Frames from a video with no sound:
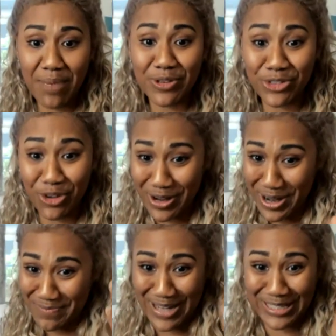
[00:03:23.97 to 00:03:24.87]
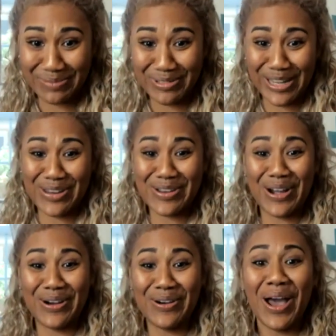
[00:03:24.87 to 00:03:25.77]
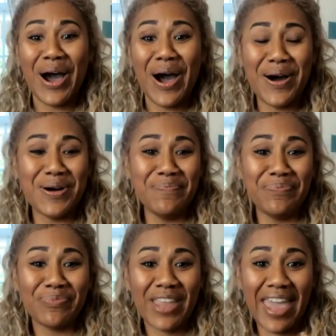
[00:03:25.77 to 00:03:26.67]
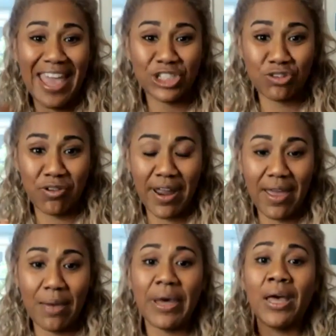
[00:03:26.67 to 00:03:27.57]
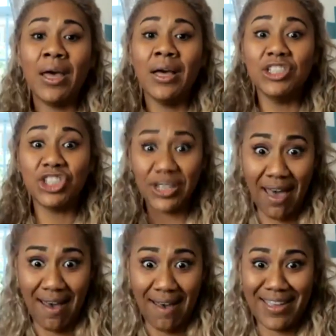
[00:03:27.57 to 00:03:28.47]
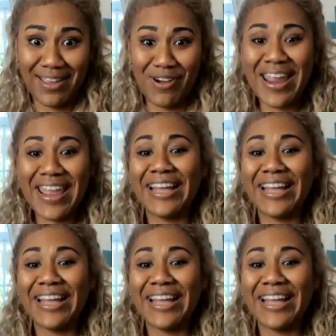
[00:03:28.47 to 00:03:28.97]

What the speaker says: You're stirring up vegetables, there you go. Cash grab July, right?